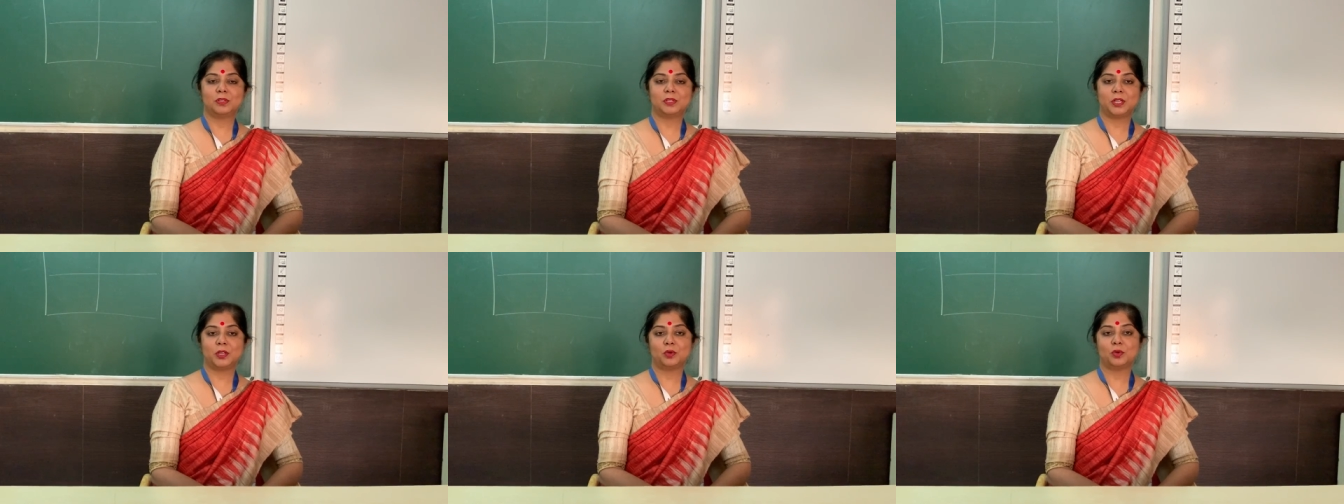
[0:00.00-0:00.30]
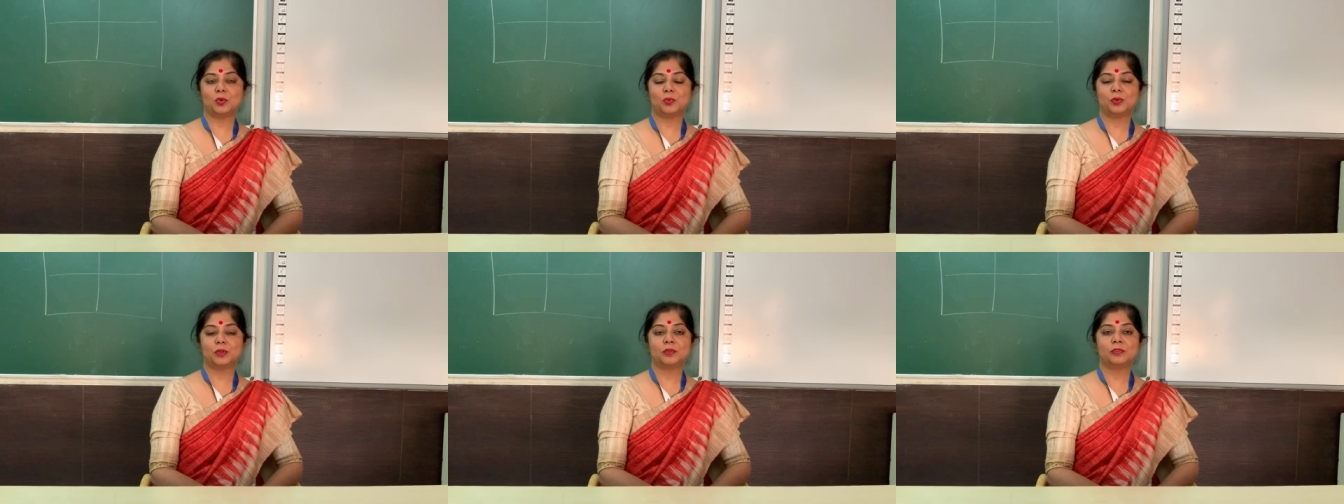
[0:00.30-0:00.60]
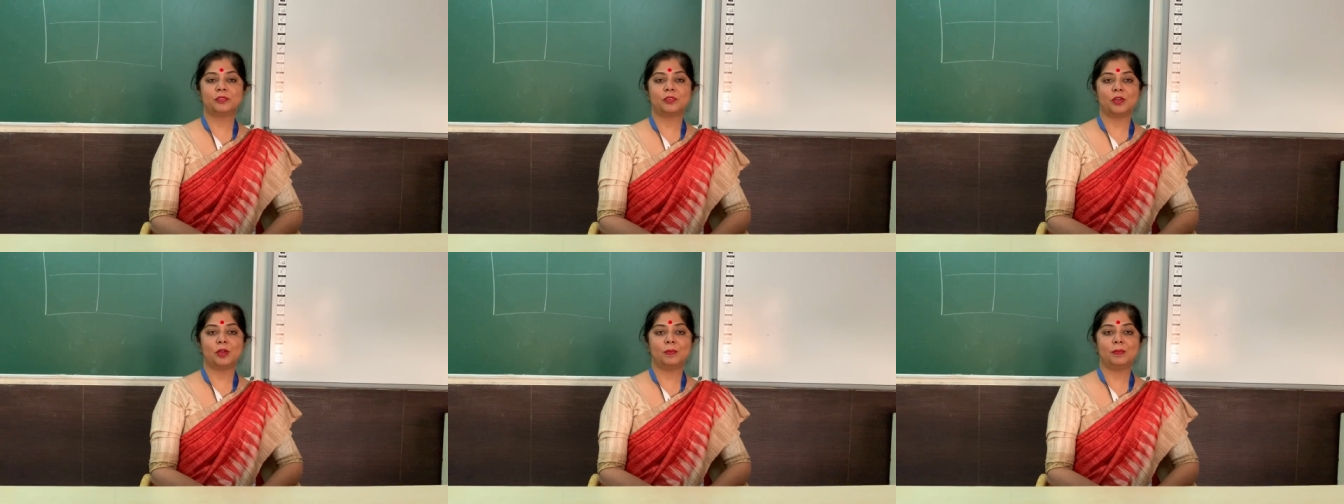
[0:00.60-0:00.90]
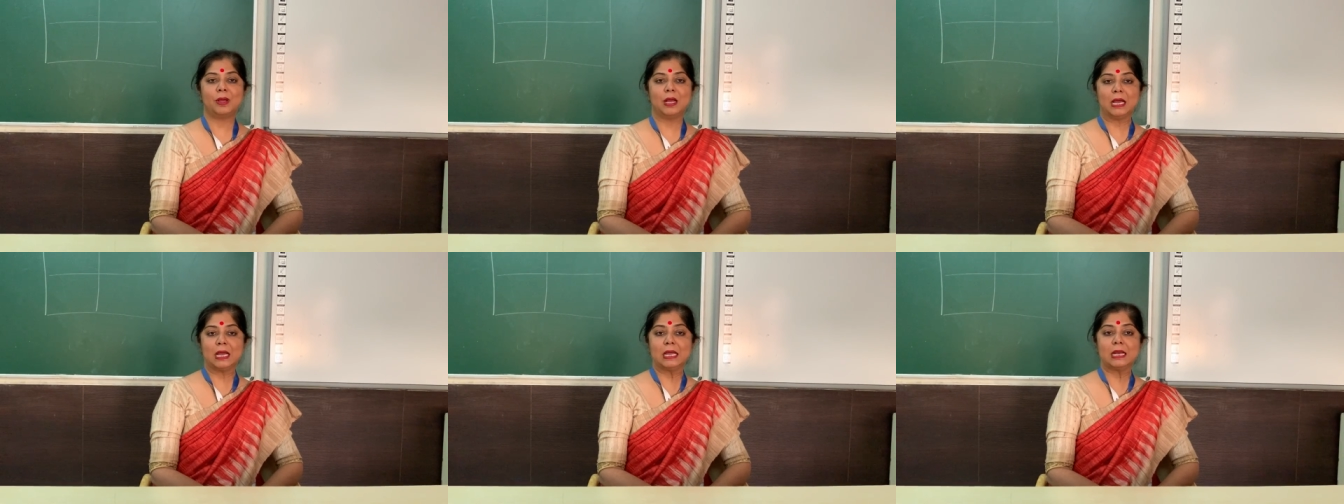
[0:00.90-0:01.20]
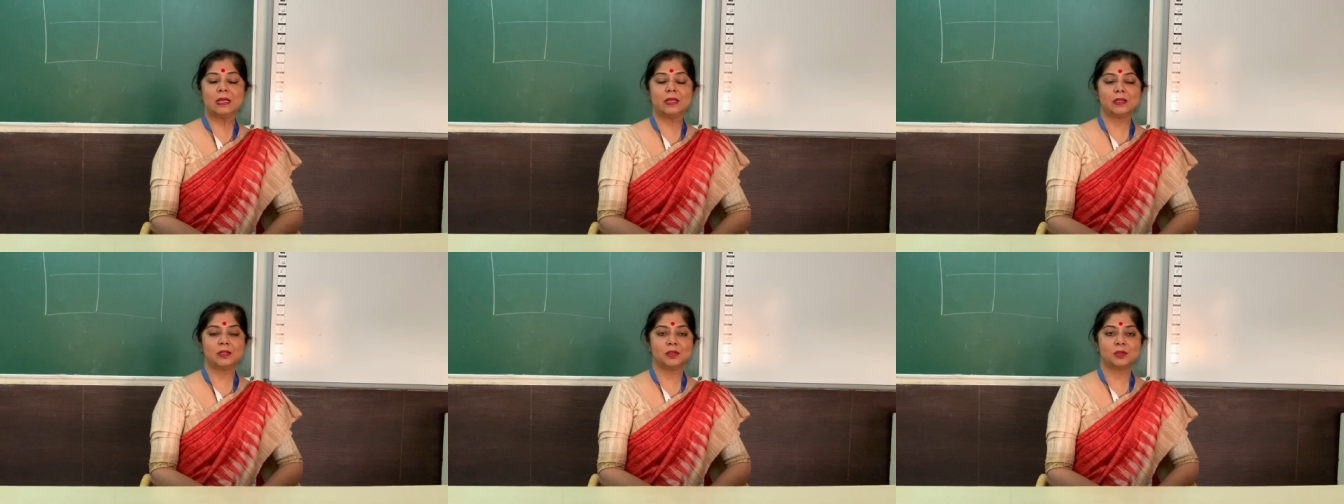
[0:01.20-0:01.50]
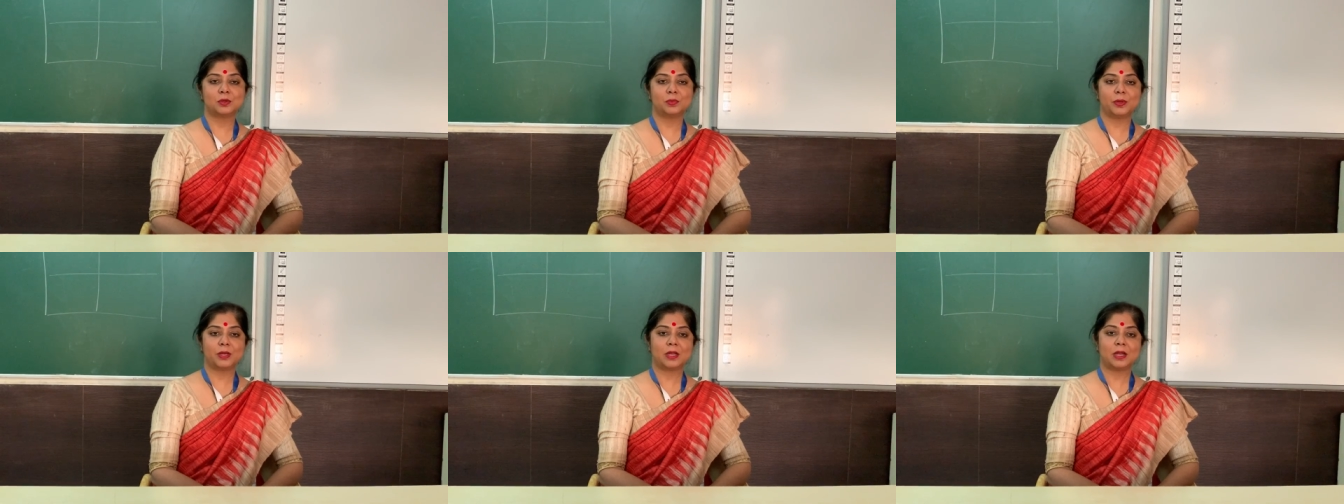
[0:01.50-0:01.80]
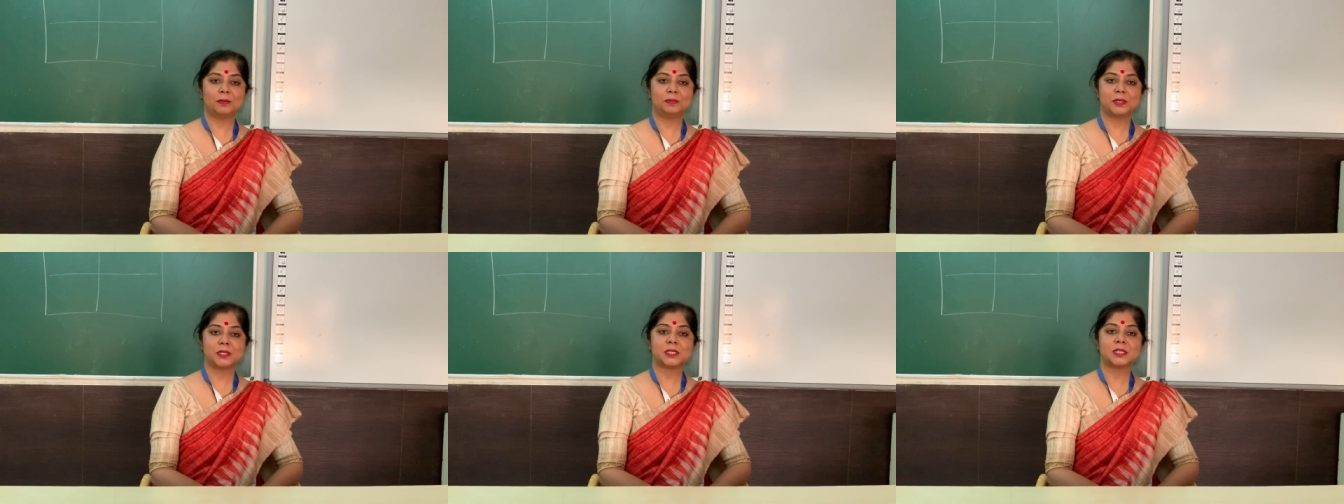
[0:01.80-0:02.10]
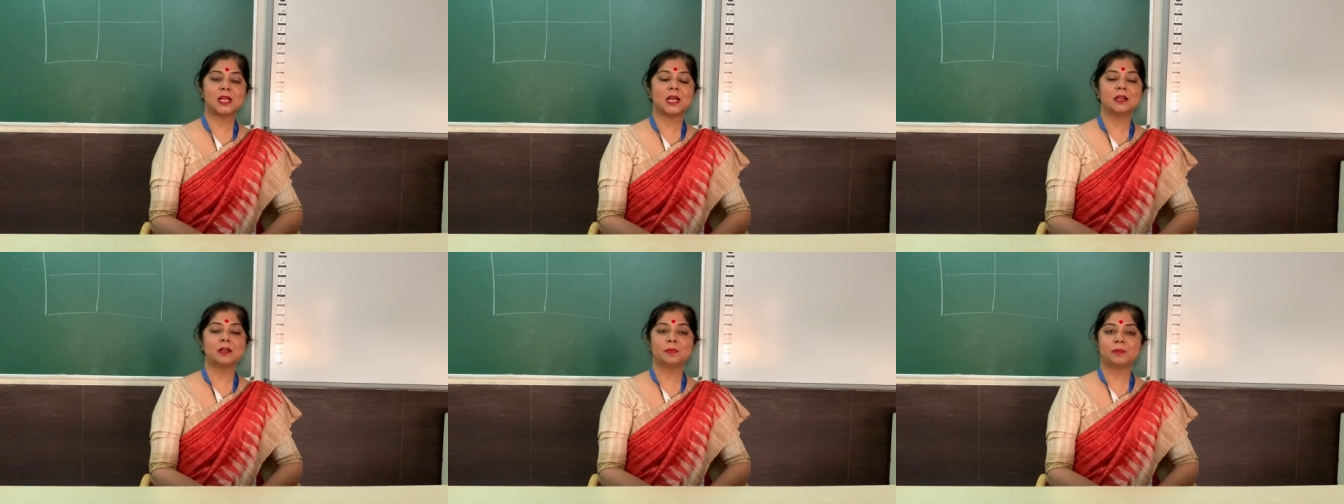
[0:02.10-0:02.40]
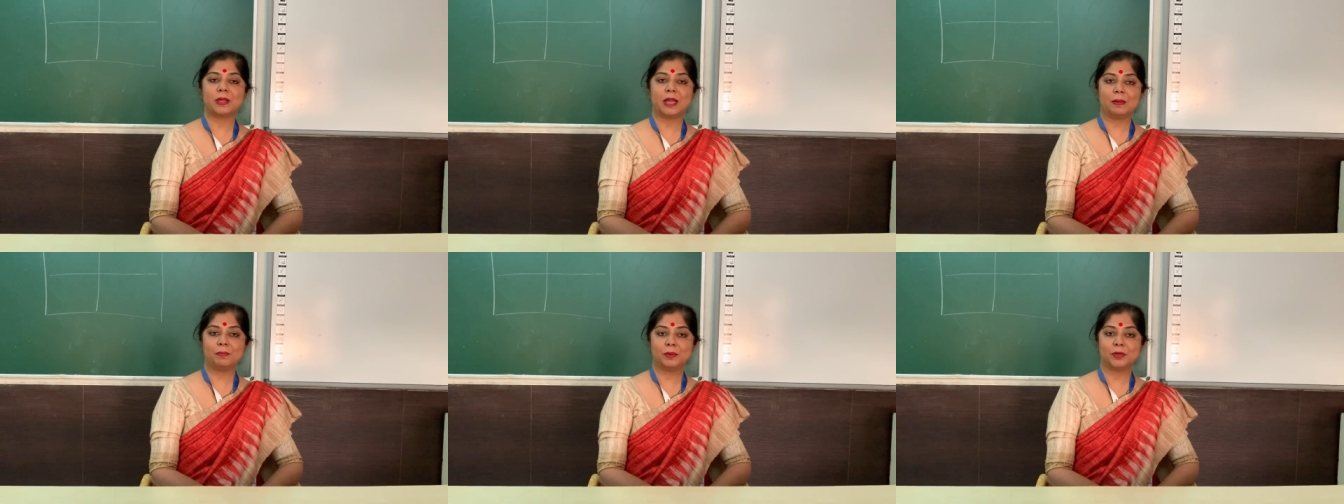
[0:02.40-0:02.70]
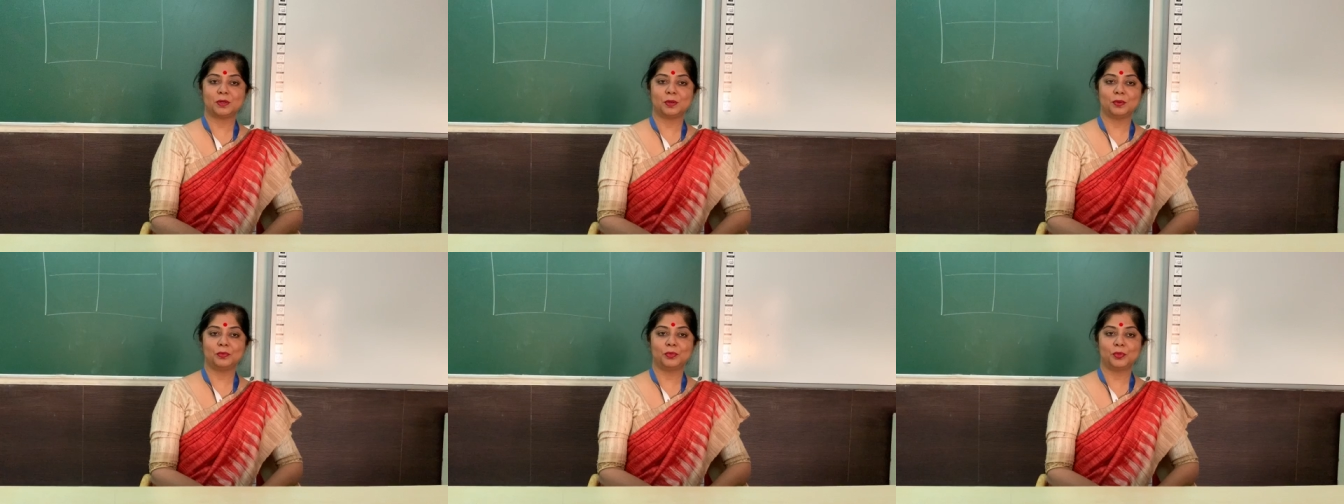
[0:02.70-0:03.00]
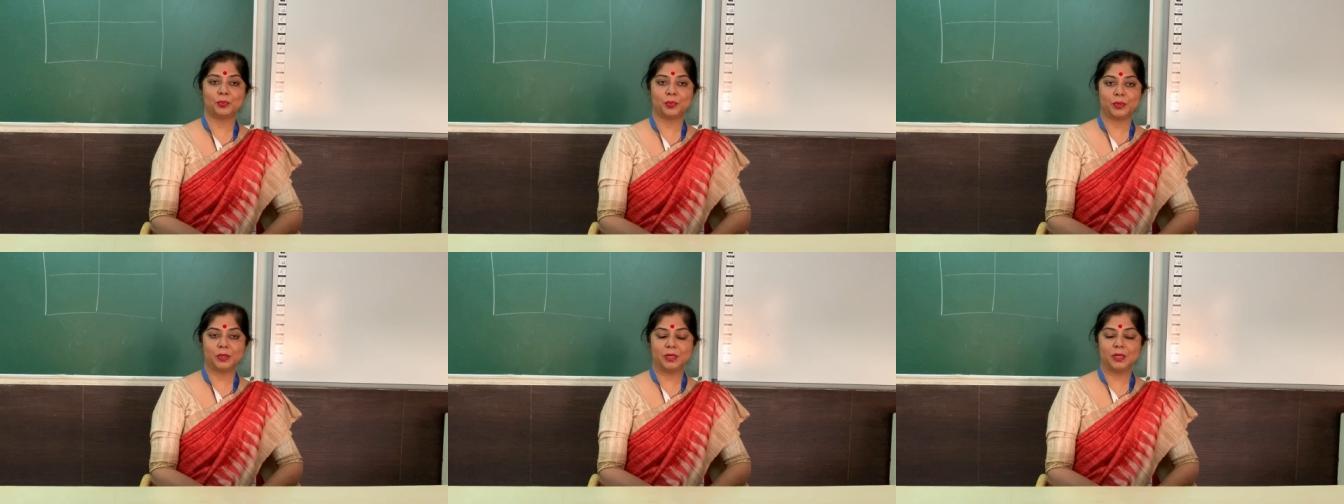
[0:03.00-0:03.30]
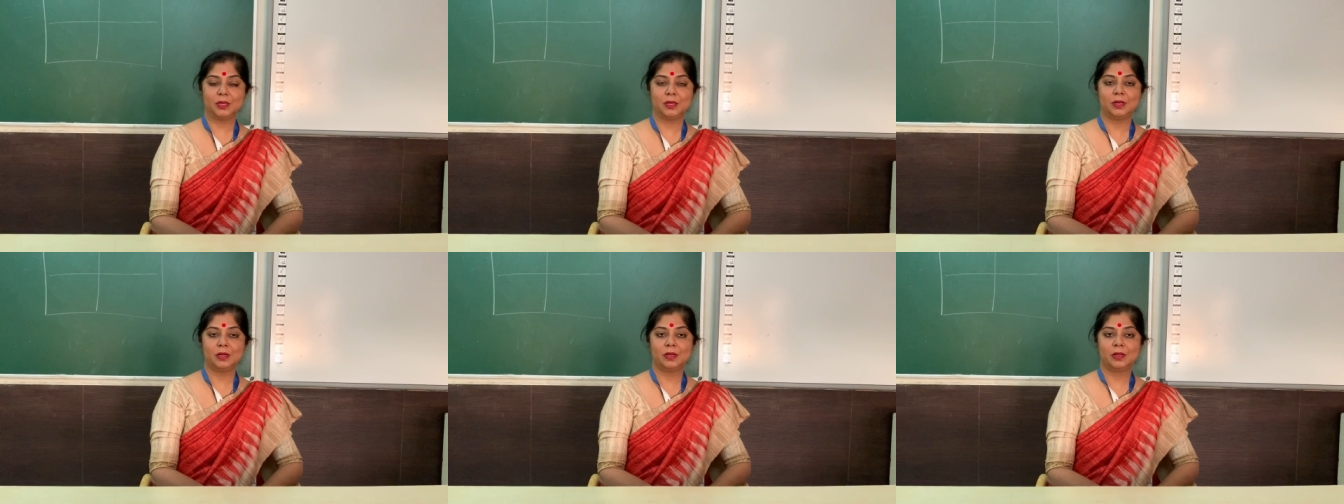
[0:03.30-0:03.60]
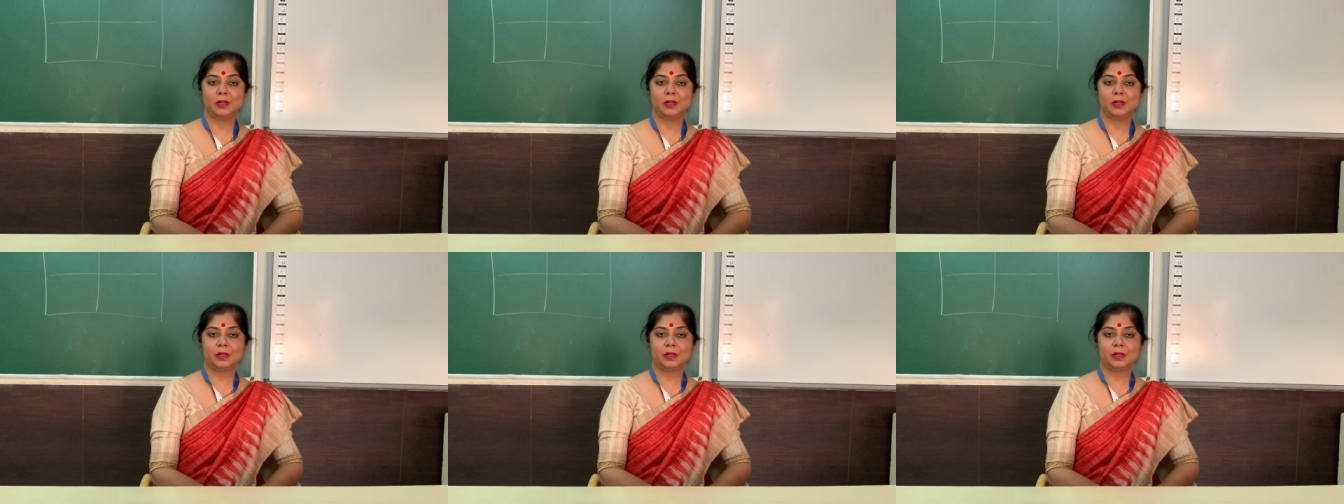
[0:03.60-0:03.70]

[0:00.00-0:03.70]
take over from Ireland to become the startup capital of the world.